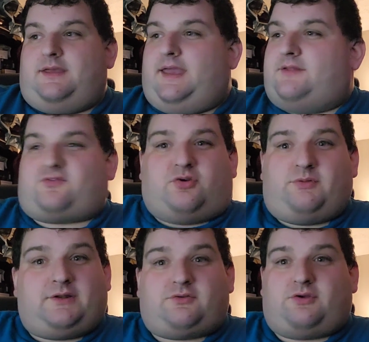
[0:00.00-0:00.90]
it's too
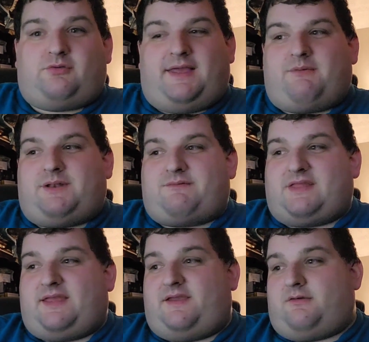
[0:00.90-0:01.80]
little too late whenever
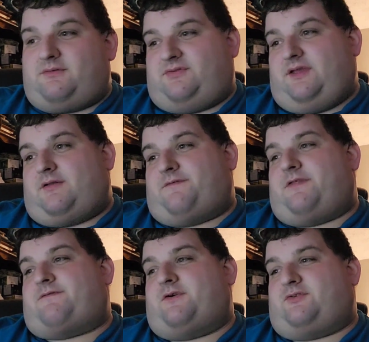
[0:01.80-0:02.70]
they see it for
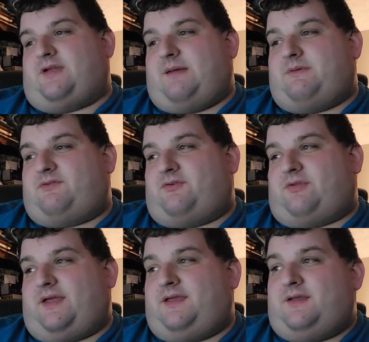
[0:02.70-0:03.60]
the first time. It's just
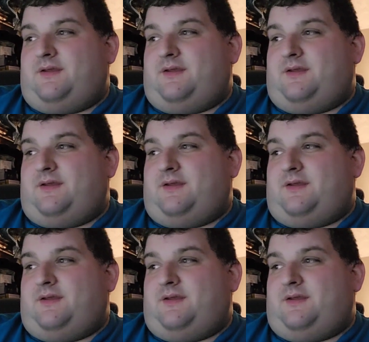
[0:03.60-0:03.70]
like,